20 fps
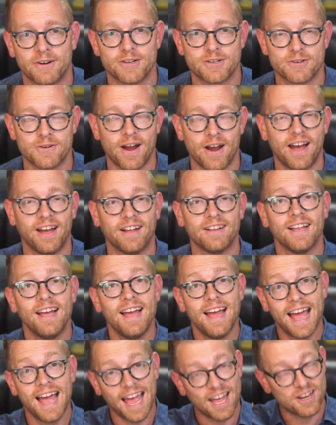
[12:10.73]
a trial
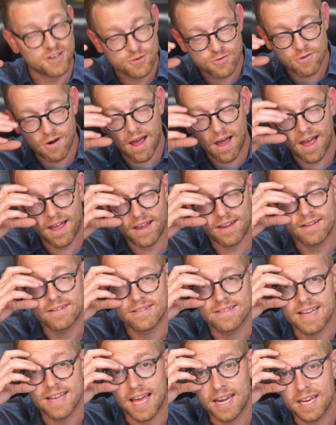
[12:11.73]
at try
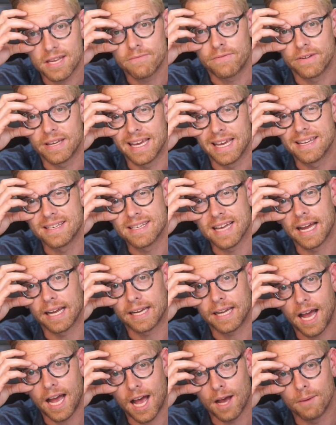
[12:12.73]
dot invgate dot
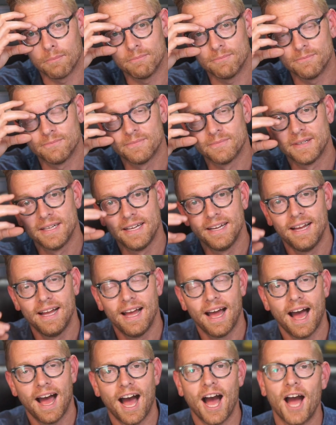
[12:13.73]
com.
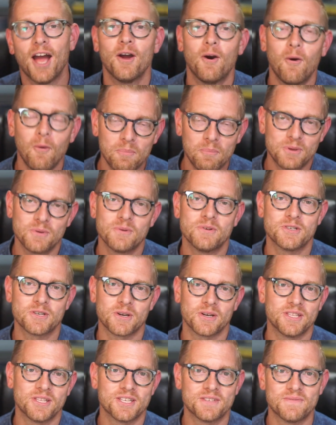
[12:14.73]
I hope you
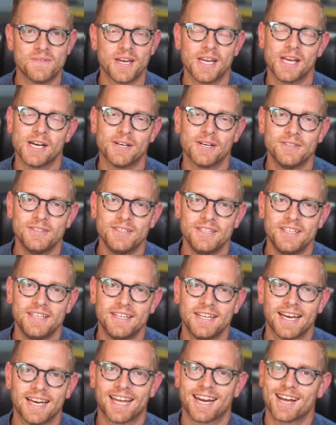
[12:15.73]
enjoyed this video,
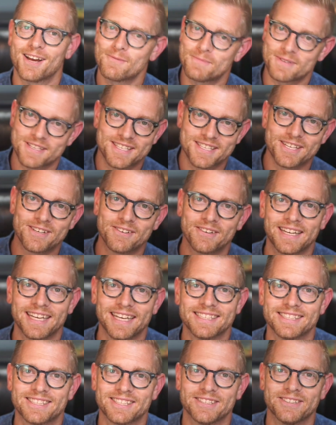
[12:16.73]
and I hope to see you
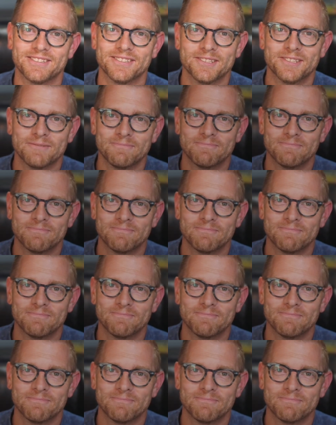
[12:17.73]
again soon.